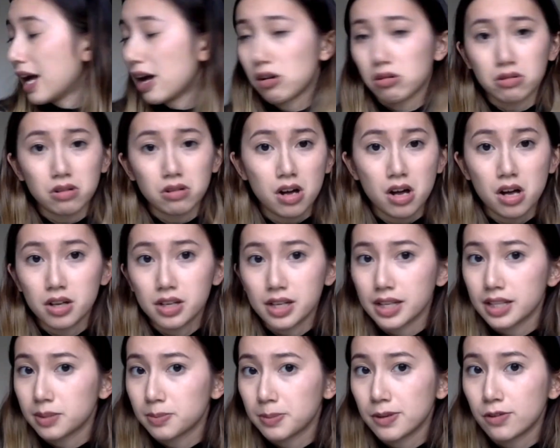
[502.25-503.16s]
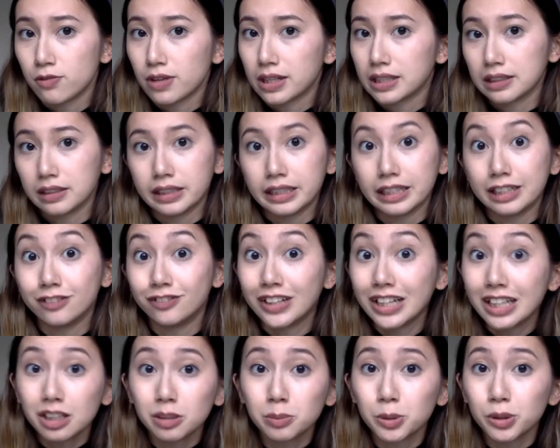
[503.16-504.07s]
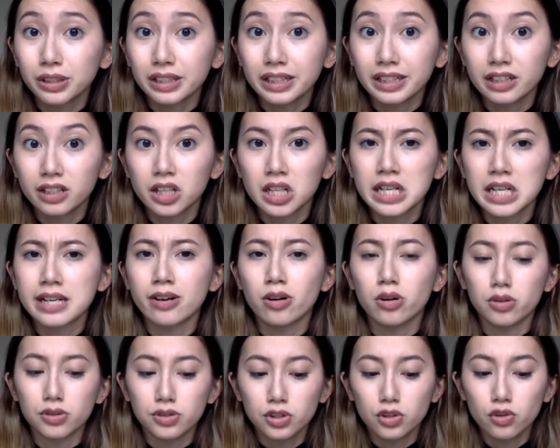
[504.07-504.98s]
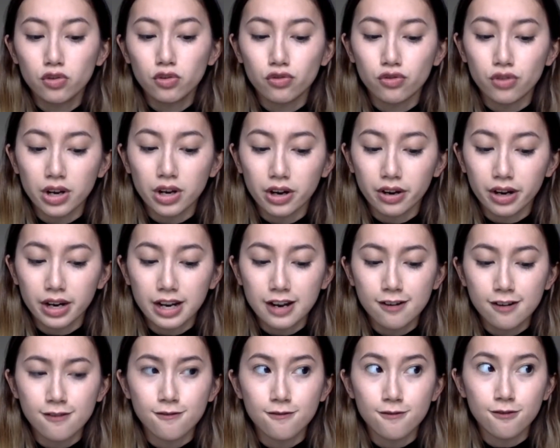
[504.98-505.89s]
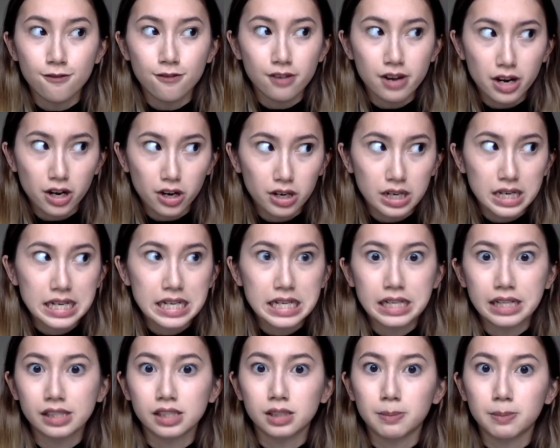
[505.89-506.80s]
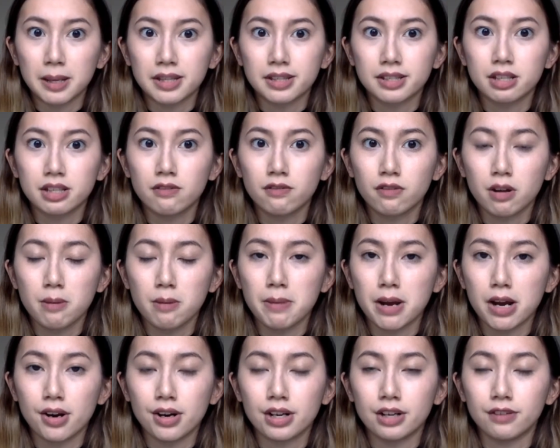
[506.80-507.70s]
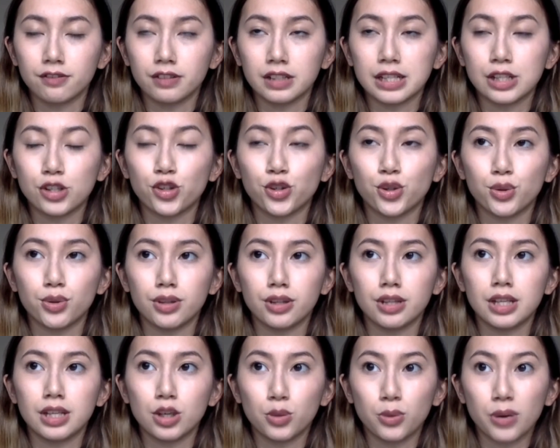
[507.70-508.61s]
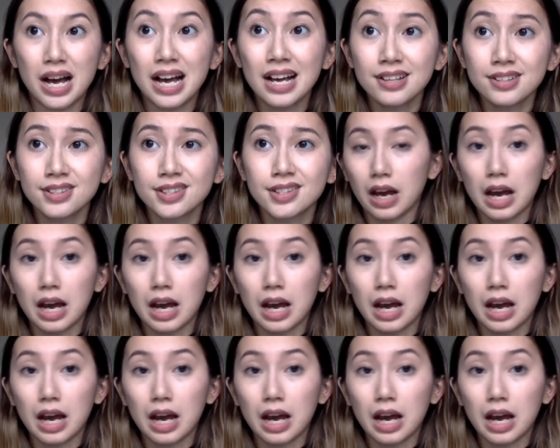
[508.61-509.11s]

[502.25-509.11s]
Alcohol has been readily available here and also very, very inexpensive comparatively to the US.